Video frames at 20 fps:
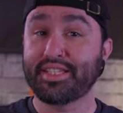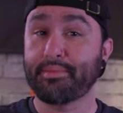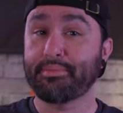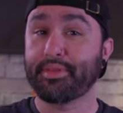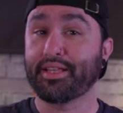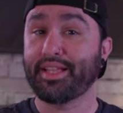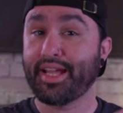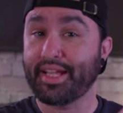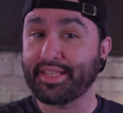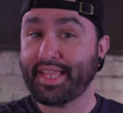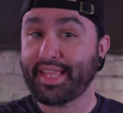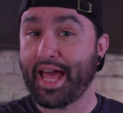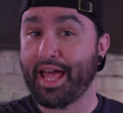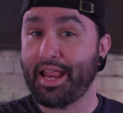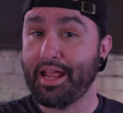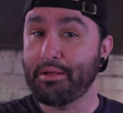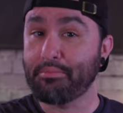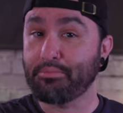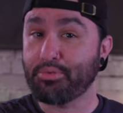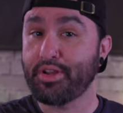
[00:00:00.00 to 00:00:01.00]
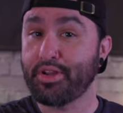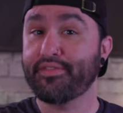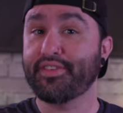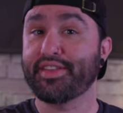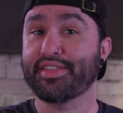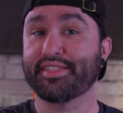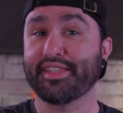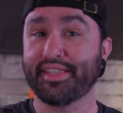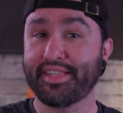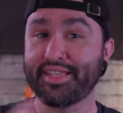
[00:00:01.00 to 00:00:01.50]
something like that
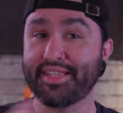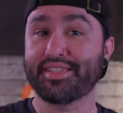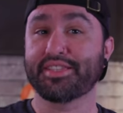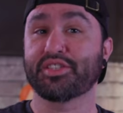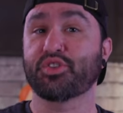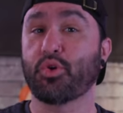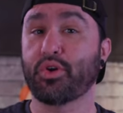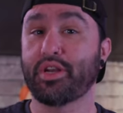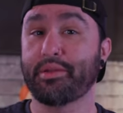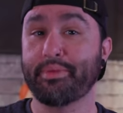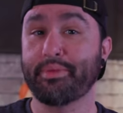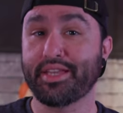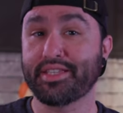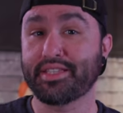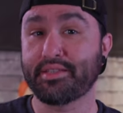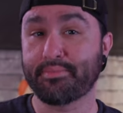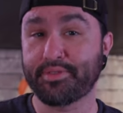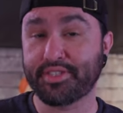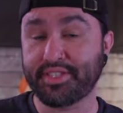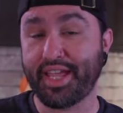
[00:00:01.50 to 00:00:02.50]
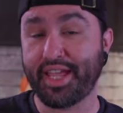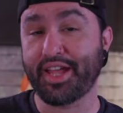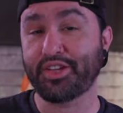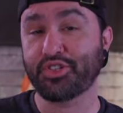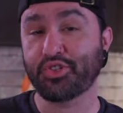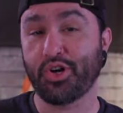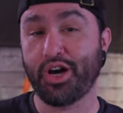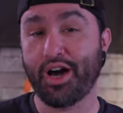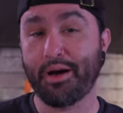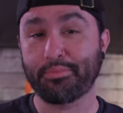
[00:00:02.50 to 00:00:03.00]
previously, this is going to be a
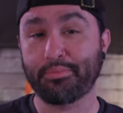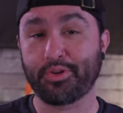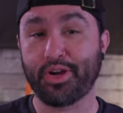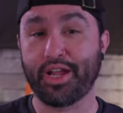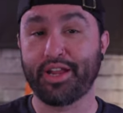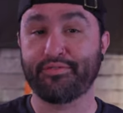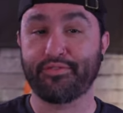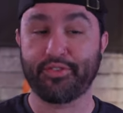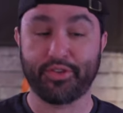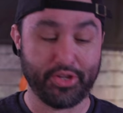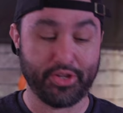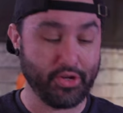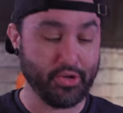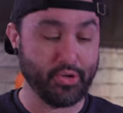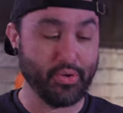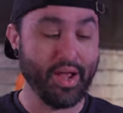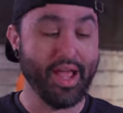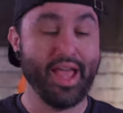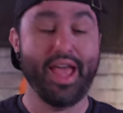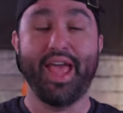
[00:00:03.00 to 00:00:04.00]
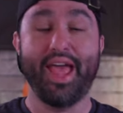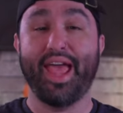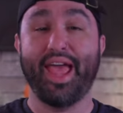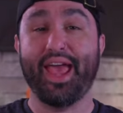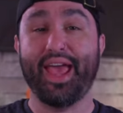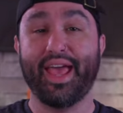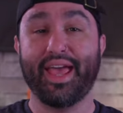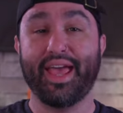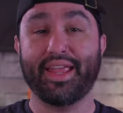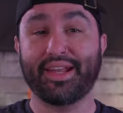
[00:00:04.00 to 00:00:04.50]
substantial upgrade for you.
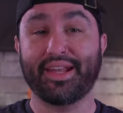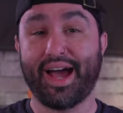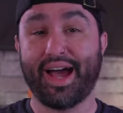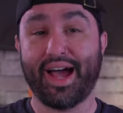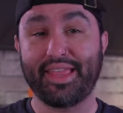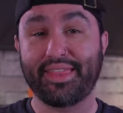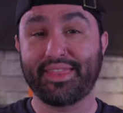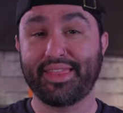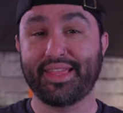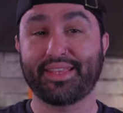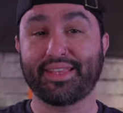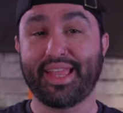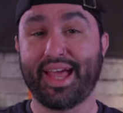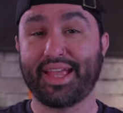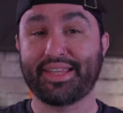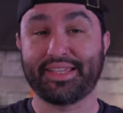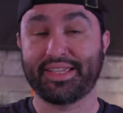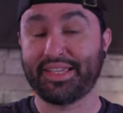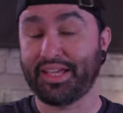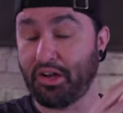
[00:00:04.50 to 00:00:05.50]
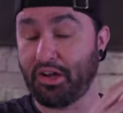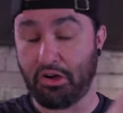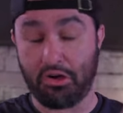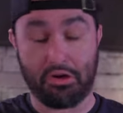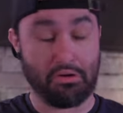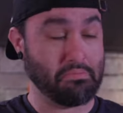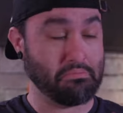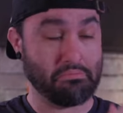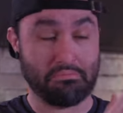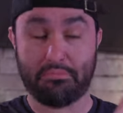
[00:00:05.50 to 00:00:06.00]
And I think that
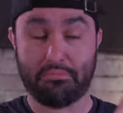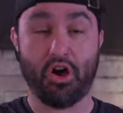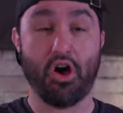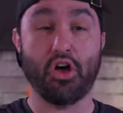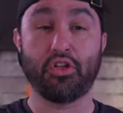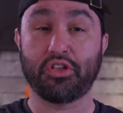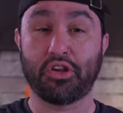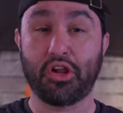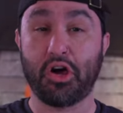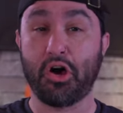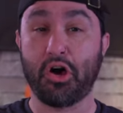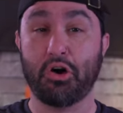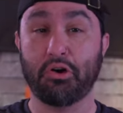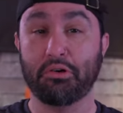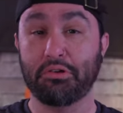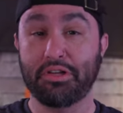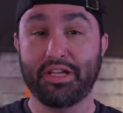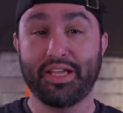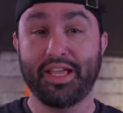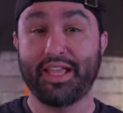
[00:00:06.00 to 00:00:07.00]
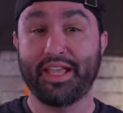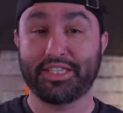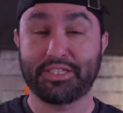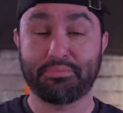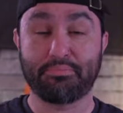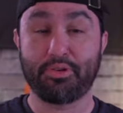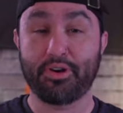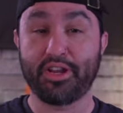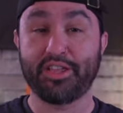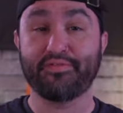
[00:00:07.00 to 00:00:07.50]
all in all, it's
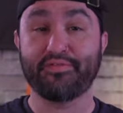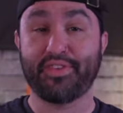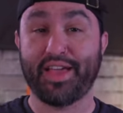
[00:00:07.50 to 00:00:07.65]
pretty